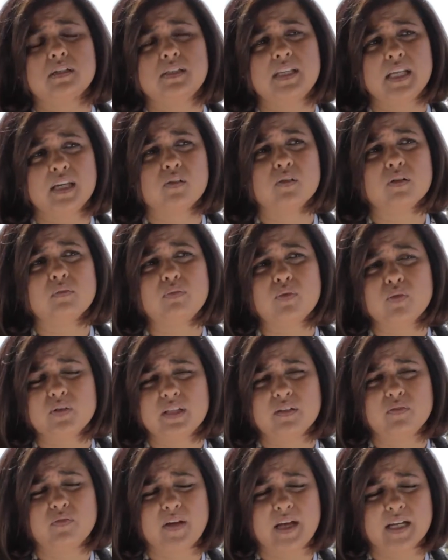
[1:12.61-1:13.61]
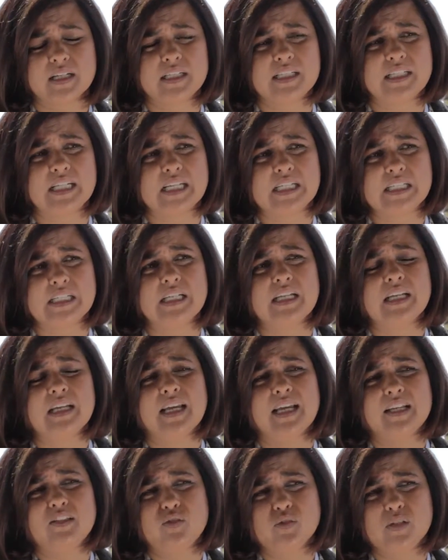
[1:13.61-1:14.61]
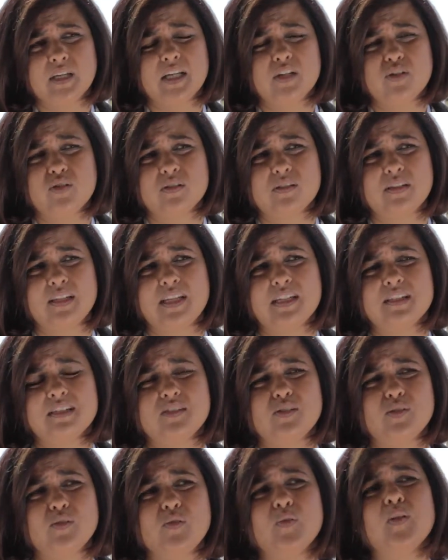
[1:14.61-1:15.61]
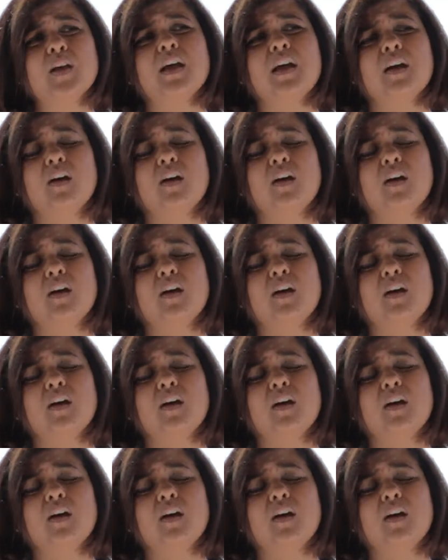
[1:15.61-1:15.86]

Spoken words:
take on board the fact that education needs to